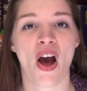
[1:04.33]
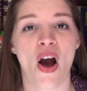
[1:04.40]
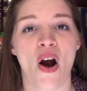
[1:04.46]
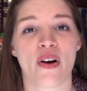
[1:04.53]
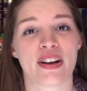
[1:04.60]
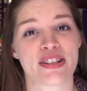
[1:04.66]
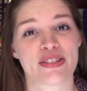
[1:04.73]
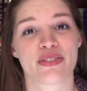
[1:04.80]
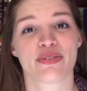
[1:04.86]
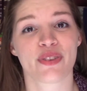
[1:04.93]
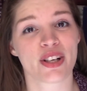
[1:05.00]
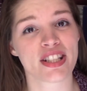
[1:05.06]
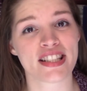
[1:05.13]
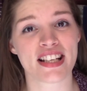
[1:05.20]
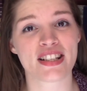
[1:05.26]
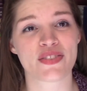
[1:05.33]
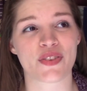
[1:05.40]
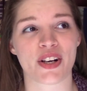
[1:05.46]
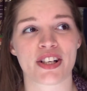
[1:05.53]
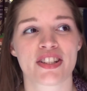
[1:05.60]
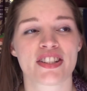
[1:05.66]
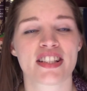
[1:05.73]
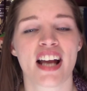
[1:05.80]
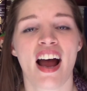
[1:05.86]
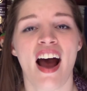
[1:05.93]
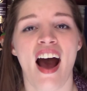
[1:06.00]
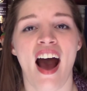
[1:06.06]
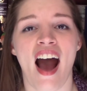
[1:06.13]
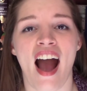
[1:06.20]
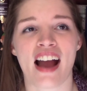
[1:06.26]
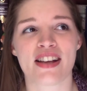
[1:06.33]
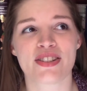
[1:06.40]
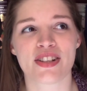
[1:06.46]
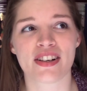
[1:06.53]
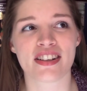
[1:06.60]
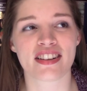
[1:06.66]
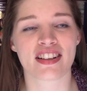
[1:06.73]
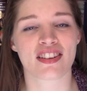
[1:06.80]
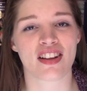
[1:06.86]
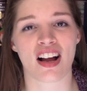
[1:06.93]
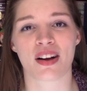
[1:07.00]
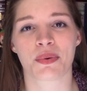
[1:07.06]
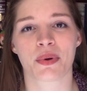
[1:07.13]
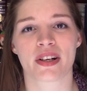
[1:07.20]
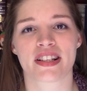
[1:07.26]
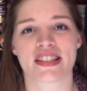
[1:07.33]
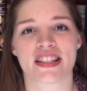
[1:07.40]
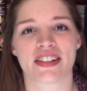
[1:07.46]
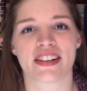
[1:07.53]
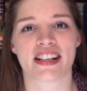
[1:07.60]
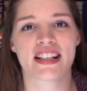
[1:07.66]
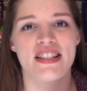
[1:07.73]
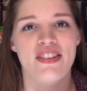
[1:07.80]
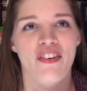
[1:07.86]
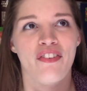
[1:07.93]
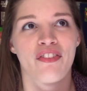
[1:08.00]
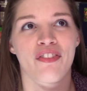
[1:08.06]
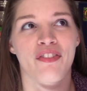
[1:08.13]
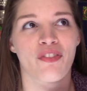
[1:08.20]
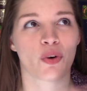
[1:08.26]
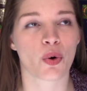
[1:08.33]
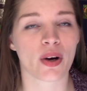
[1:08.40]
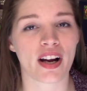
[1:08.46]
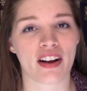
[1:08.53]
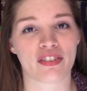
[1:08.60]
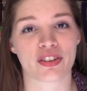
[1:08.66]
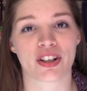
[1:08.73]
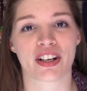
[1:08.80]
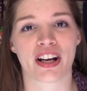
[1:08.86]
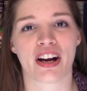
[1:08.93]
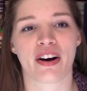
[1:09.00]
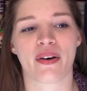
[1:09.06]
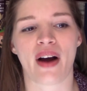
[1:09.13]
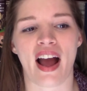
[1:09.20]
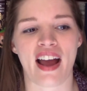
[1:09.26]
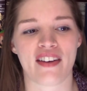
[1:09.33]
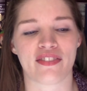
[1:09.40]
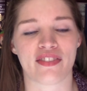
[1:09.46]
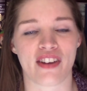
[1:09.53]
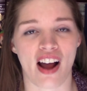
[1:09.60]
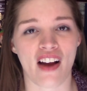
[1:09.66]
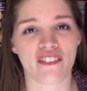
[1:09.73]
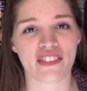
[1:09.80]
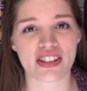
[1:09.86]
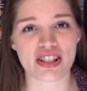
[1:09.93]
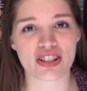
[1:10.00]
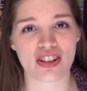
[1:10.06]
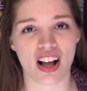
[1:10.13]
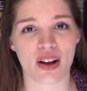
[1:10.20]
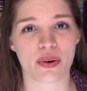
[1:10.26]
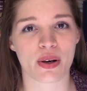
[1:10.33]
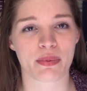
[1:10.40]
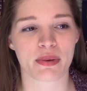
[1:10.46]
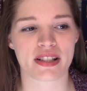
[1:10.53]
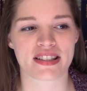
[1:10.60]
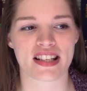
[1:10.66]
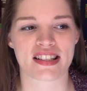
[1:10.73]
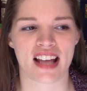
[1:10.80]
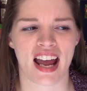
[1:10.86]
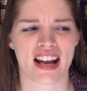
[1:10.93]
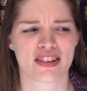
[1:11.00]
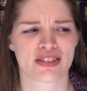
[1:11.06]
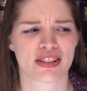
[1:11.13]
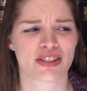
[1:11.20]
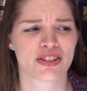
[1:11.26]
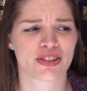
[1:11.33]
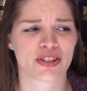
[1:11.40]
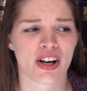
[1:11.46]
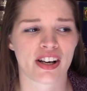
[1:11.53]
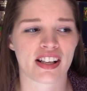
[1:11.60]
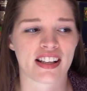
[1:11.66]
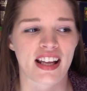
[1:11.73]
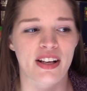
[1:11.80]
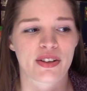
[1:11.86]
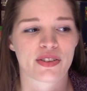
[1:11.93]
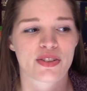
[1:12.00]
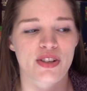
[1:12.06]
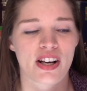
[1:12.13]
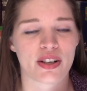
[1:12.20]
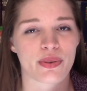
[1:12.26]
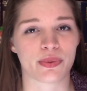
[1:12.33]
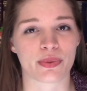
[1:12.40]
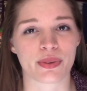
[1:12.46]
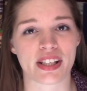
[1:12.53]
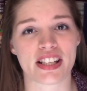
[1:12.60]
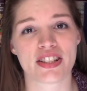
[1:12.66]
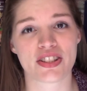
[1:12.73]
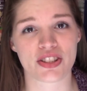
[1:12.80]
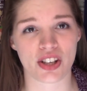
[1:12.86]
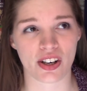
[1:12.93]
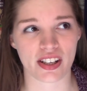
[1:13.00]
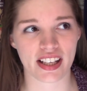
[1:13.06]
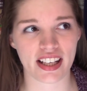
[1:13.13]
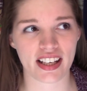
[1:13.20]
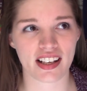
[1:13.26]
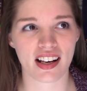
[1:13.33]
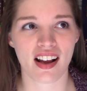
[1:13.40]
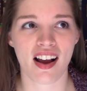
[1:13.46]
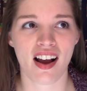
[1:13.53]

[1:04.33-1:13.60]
Okay, so first things first, I started the Clockwork series forever ago. I have not finished Clockwork Princess. I actually started like trying to restart it